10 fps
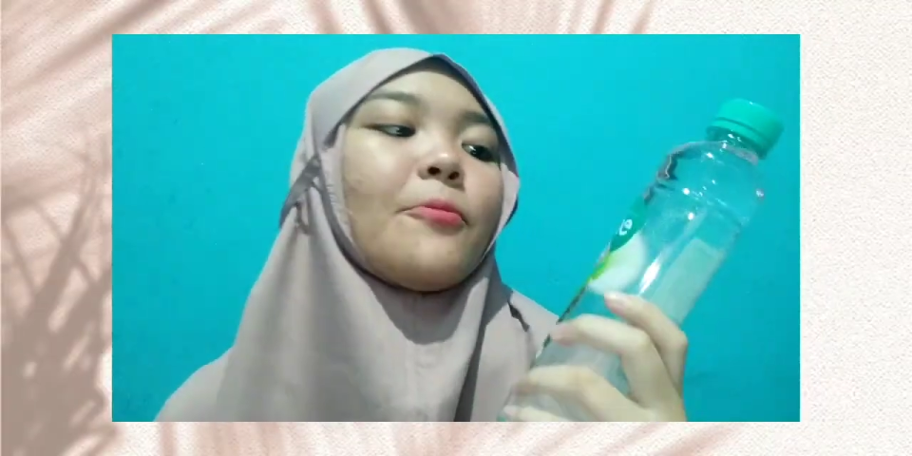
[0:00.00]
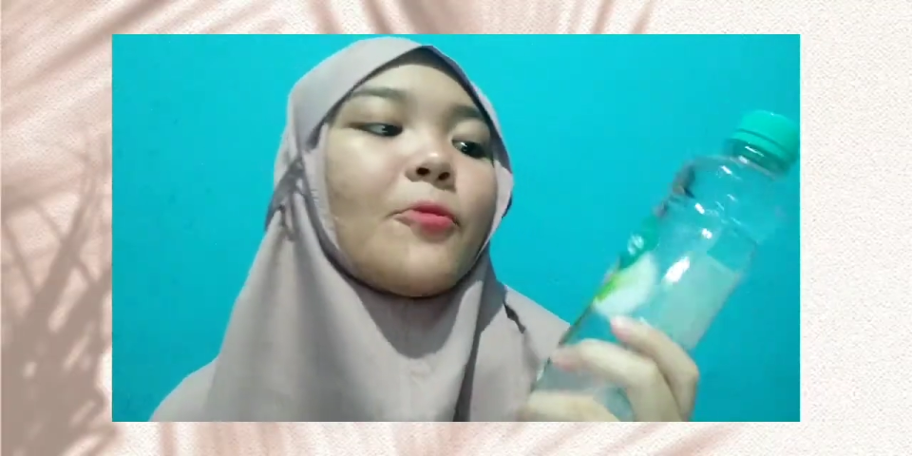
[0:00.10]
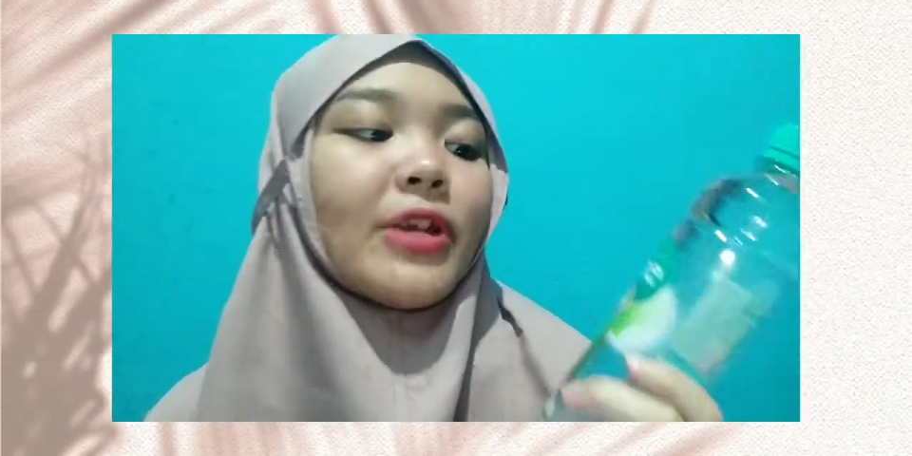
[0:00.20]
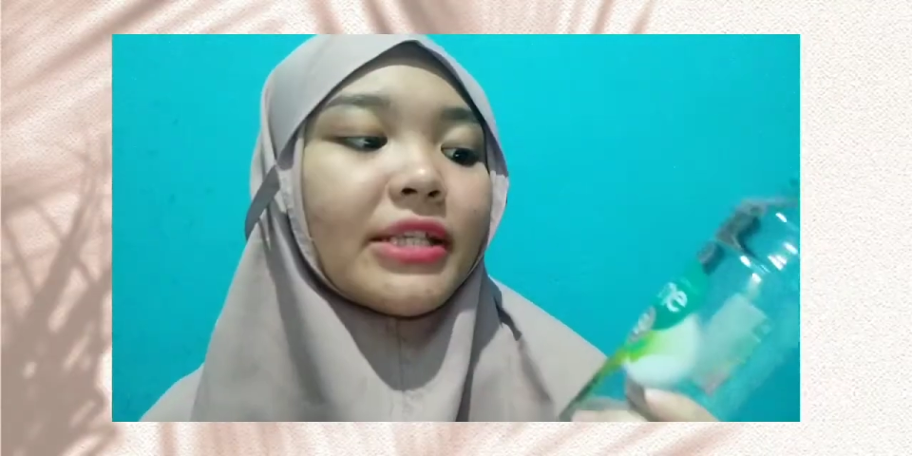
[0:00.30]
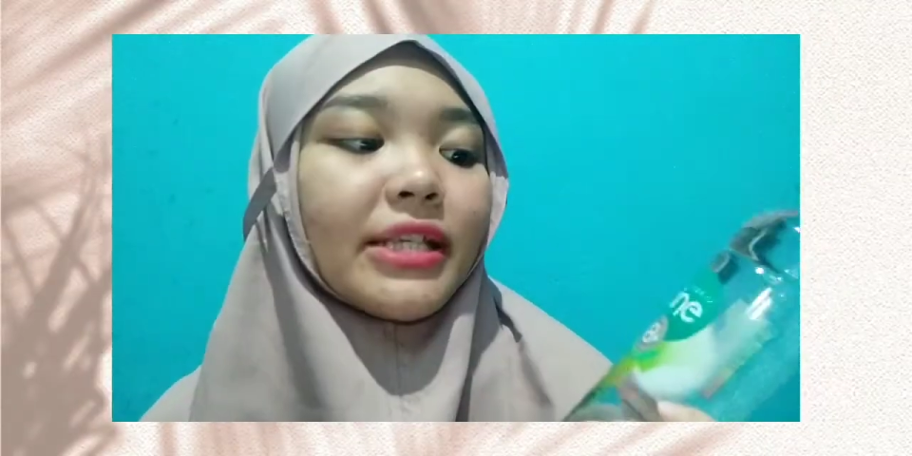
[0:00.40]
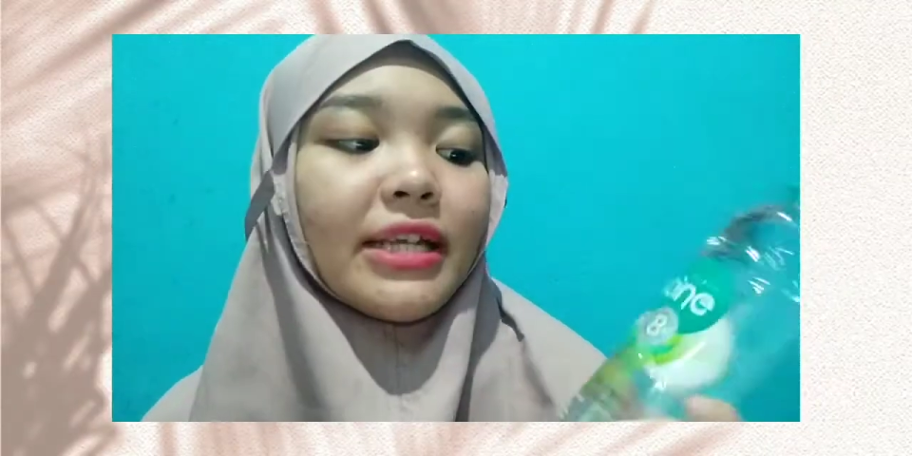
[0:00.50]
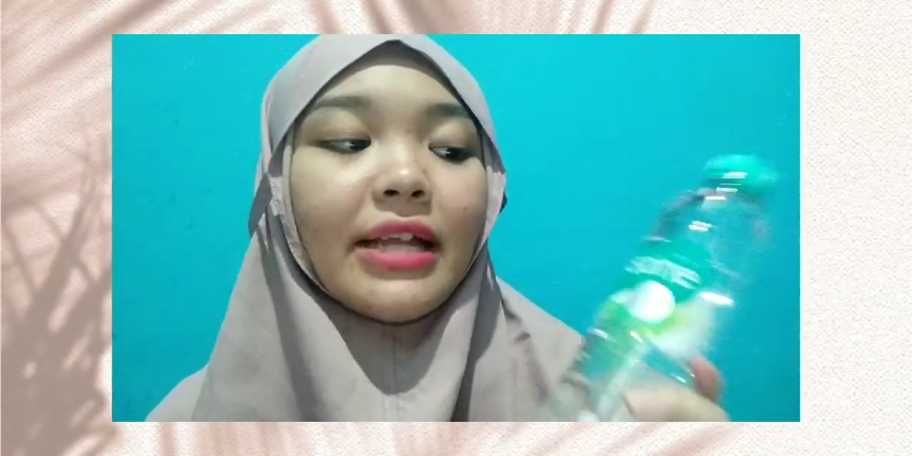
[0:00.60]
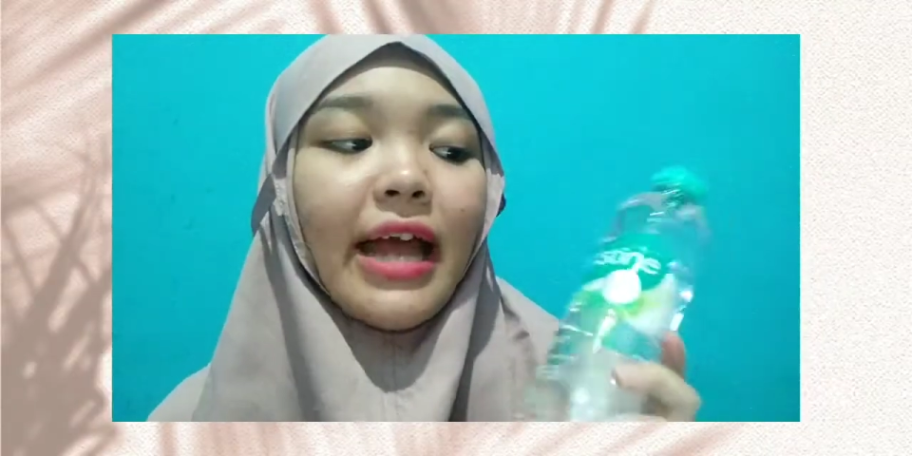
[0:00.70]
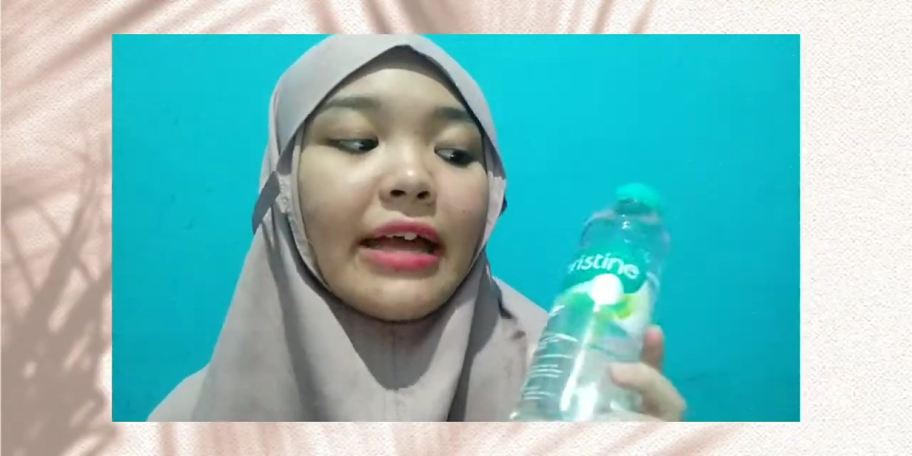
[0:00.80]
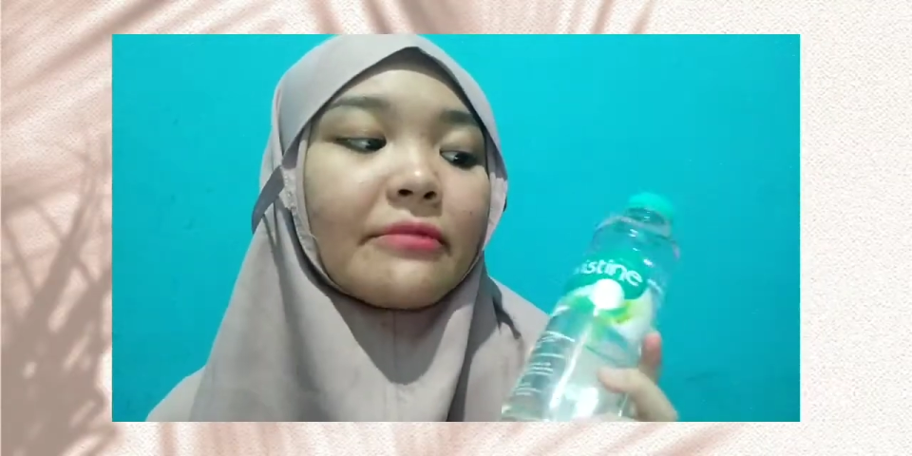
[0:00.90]

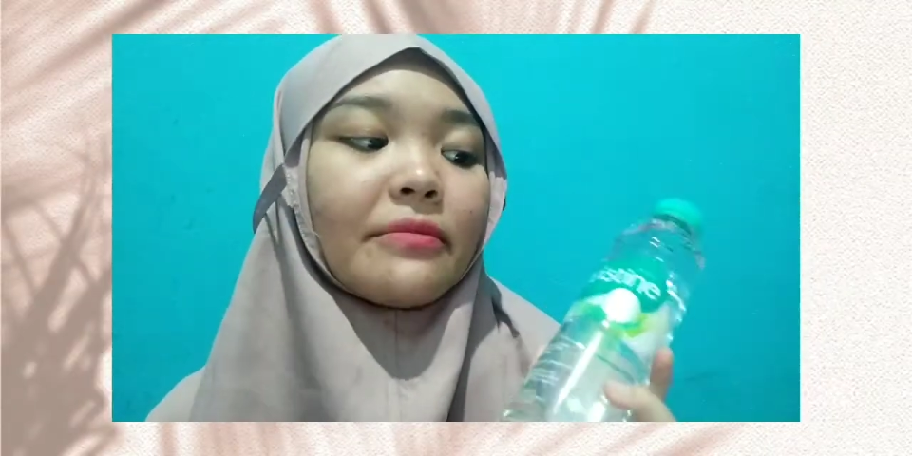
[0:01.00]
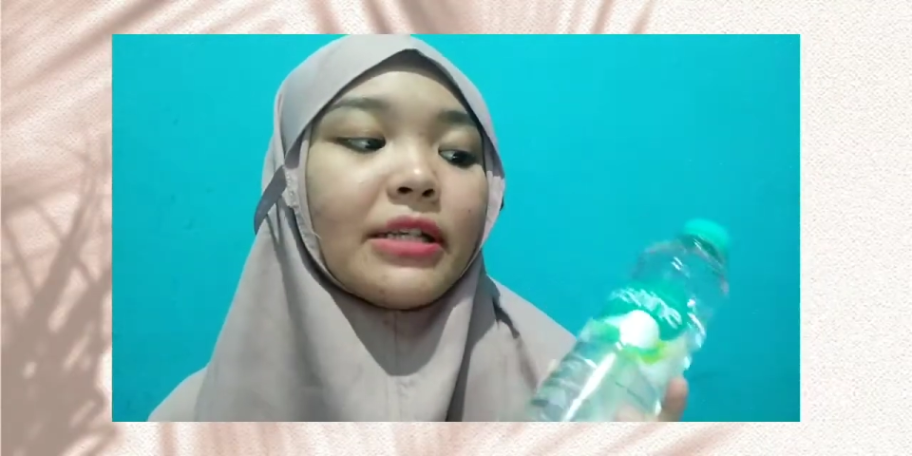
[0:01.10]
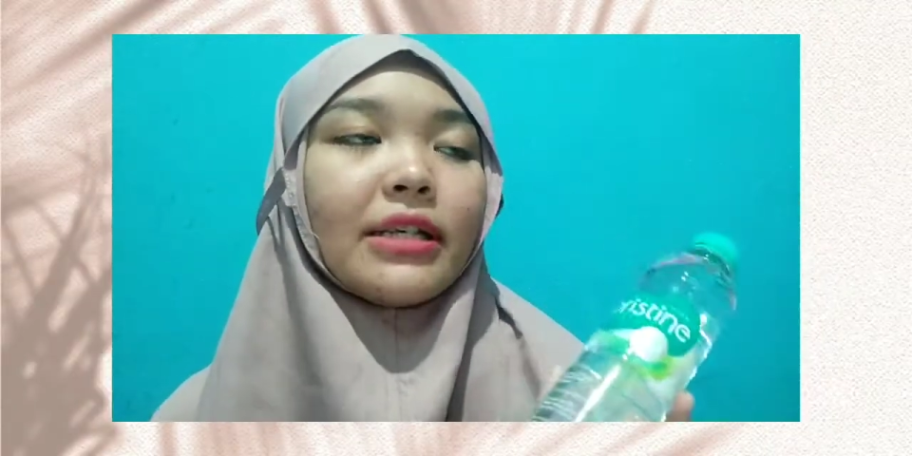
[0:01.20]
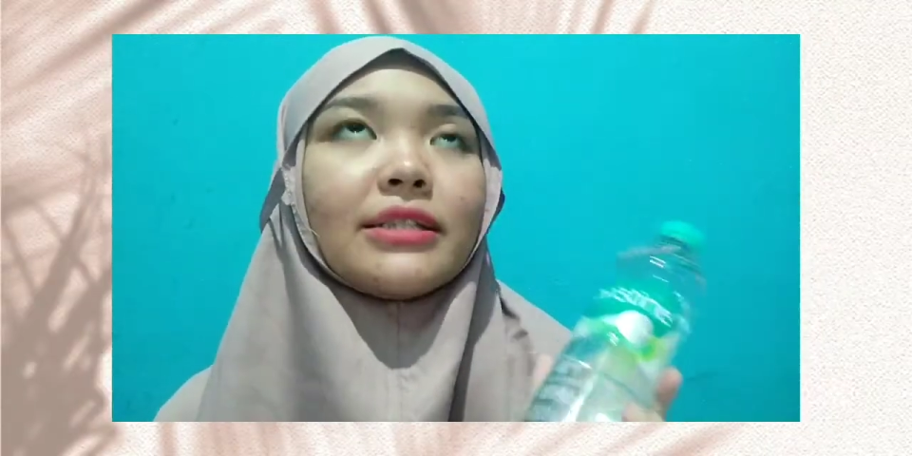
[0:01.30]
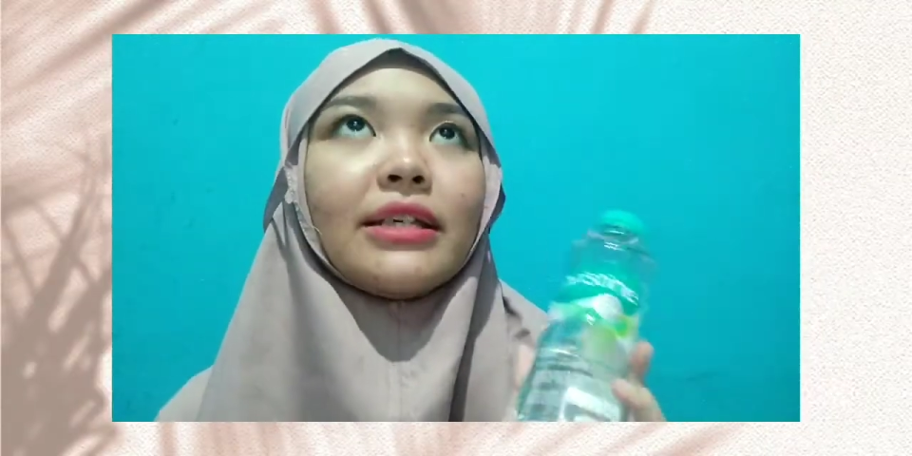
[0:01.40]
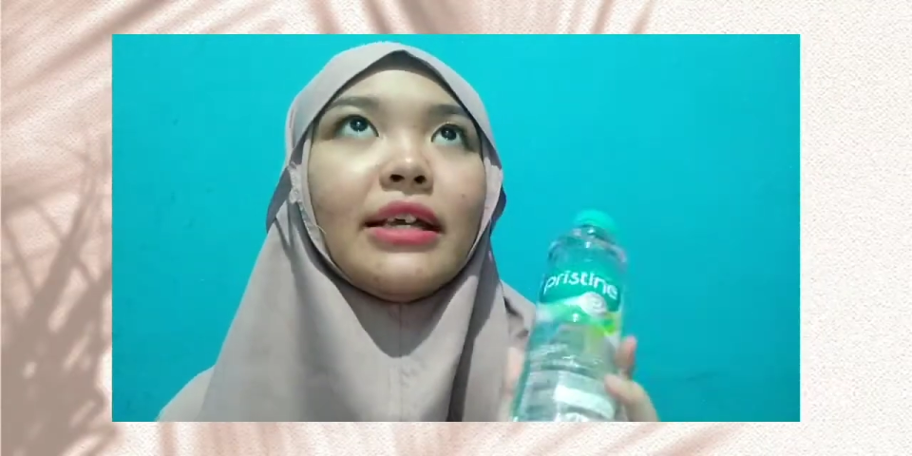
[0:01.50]
Pristine Egg Plus